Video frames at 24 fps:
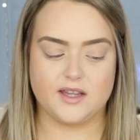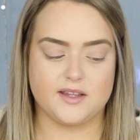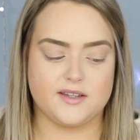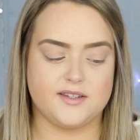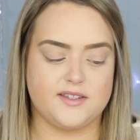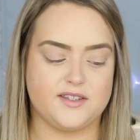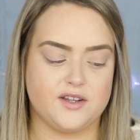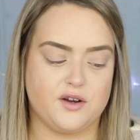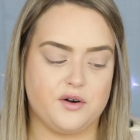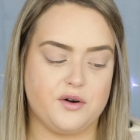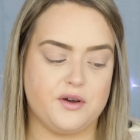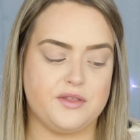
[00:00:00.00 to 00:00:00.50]

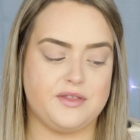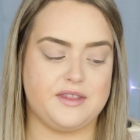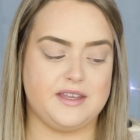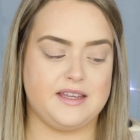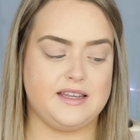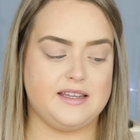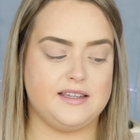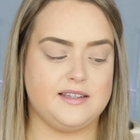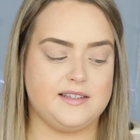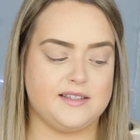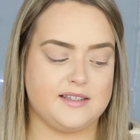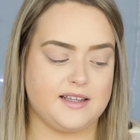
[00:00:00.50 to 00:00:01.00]
So
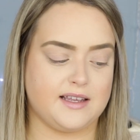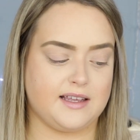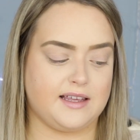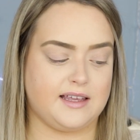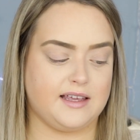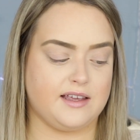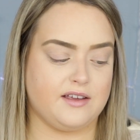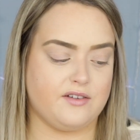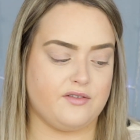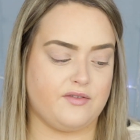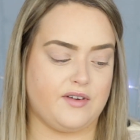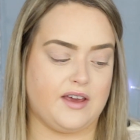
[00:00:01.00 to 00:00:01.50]
these
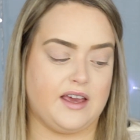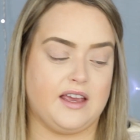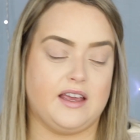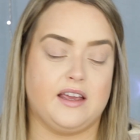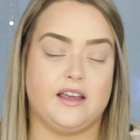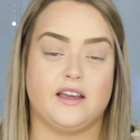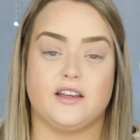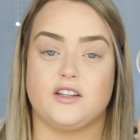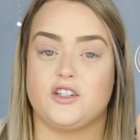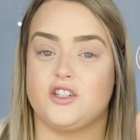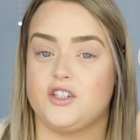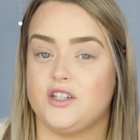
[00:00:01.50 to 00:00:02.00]
give
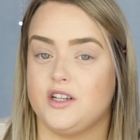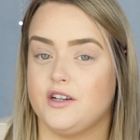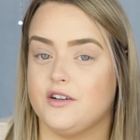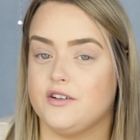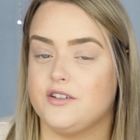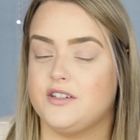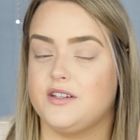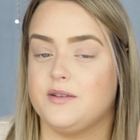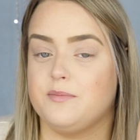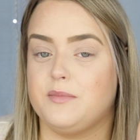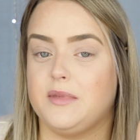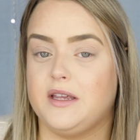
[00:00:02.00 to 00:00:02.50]
a
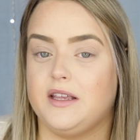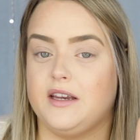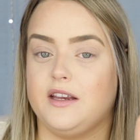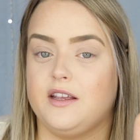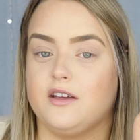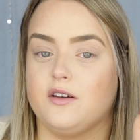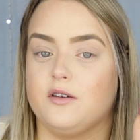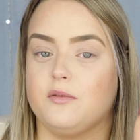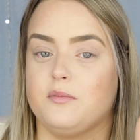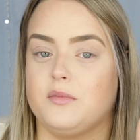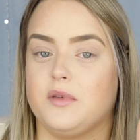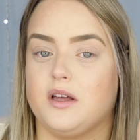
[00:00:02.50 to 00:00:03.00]
sheer to
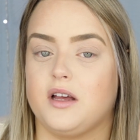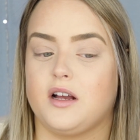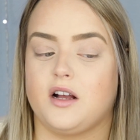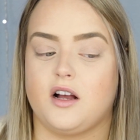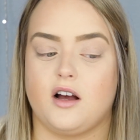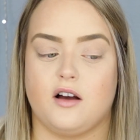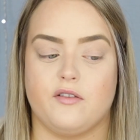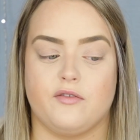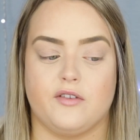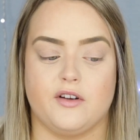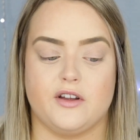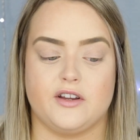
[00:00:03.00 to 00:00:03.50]
medium
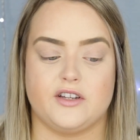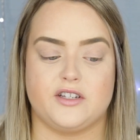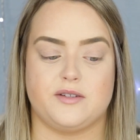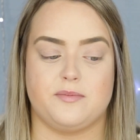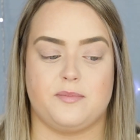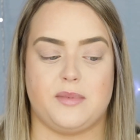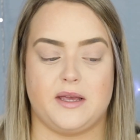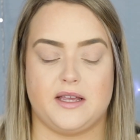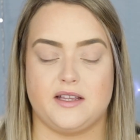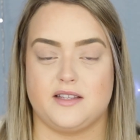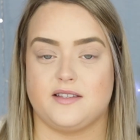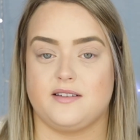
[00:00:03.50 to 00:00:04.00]
coverage
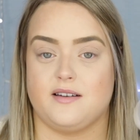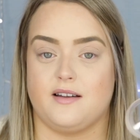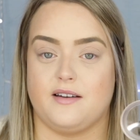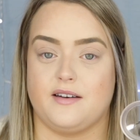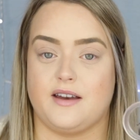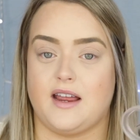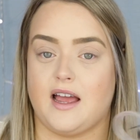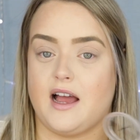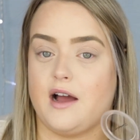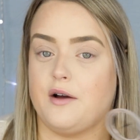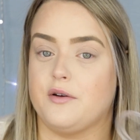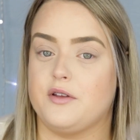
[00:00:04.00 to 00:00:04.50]
based
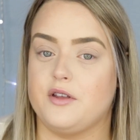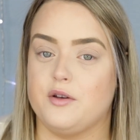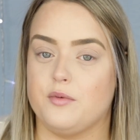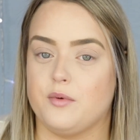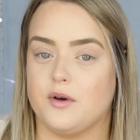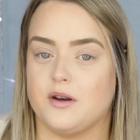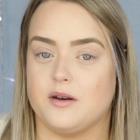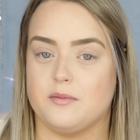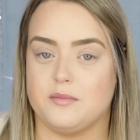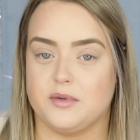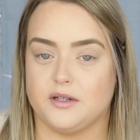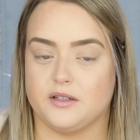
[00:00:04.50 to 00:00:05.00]
on how you
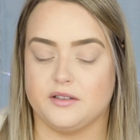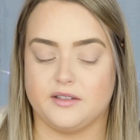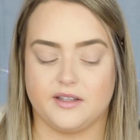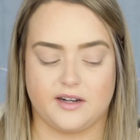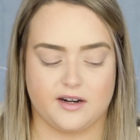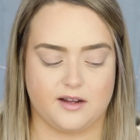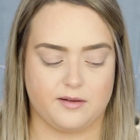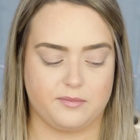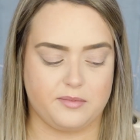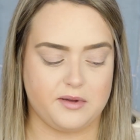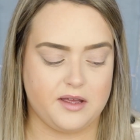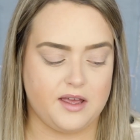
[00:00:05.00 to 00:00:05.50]
want to build it
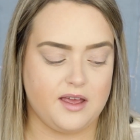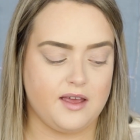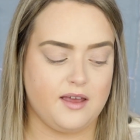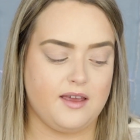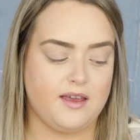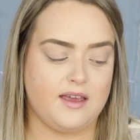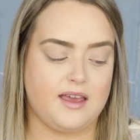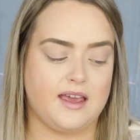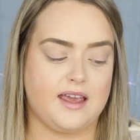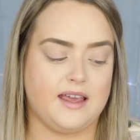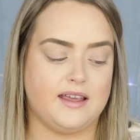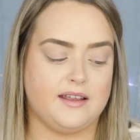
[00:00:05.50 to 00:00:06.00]
up,
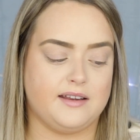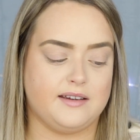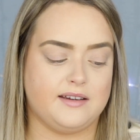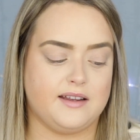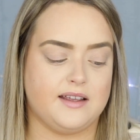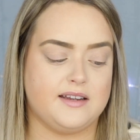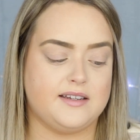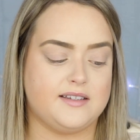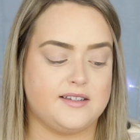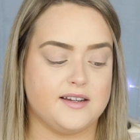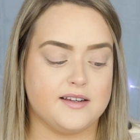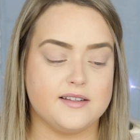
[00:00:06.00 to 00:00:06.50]
and
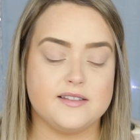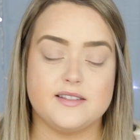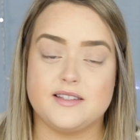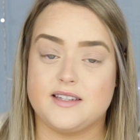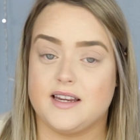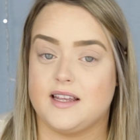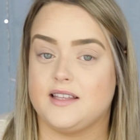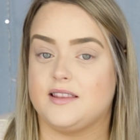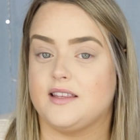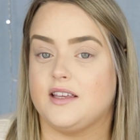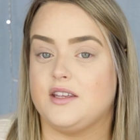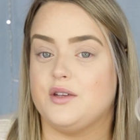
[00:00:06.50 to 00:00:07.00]
it does
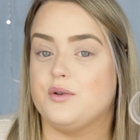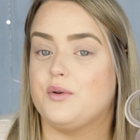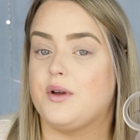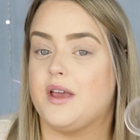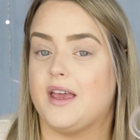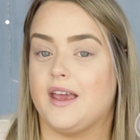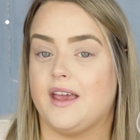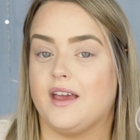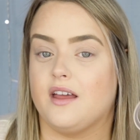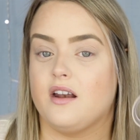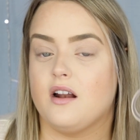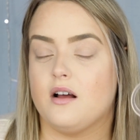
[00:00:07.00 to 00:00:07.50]
state that you
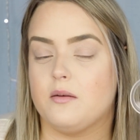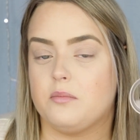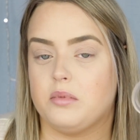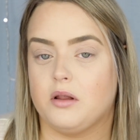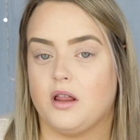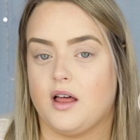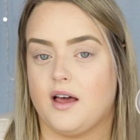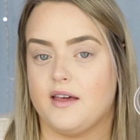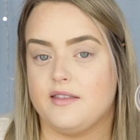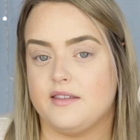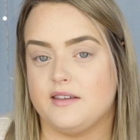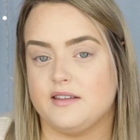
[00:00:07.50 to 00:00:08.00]
can
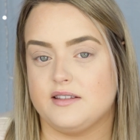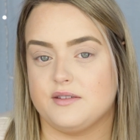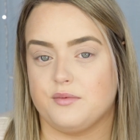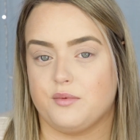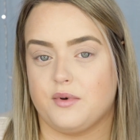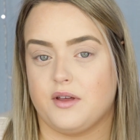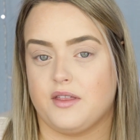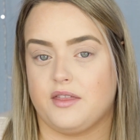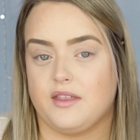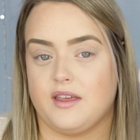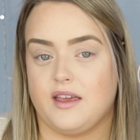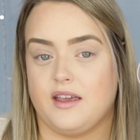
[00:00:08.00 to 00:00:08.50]
apply these
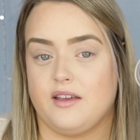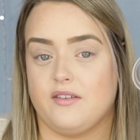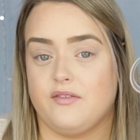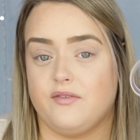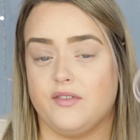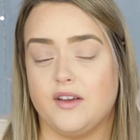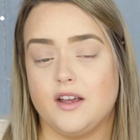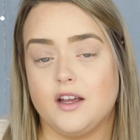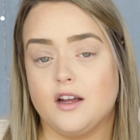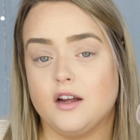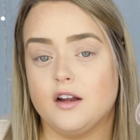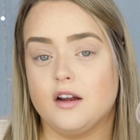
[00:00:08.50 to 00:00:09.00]
with a
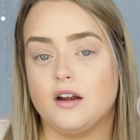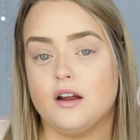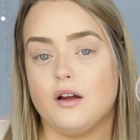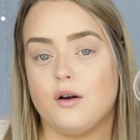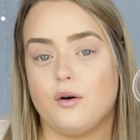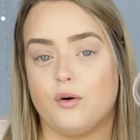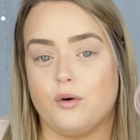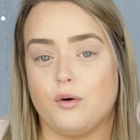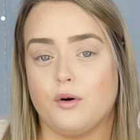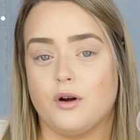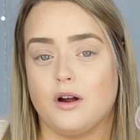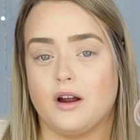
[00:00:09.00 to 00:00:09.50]
finger
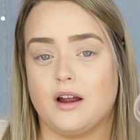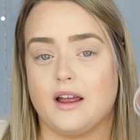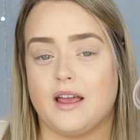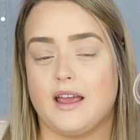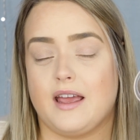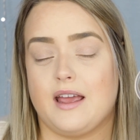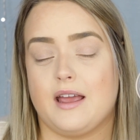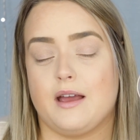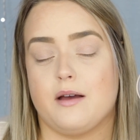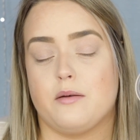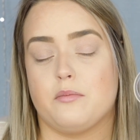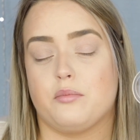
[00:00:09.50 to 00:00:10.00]
or
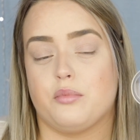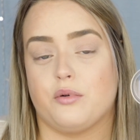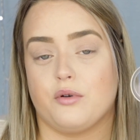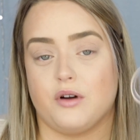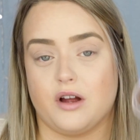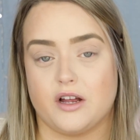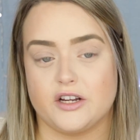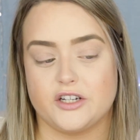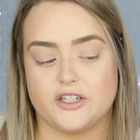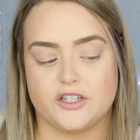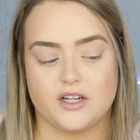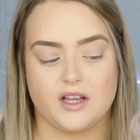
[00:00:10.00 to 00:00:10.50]
a
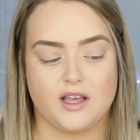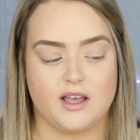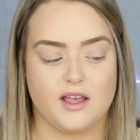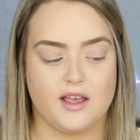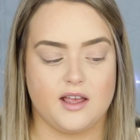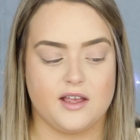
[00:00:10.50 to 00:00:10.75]
brush.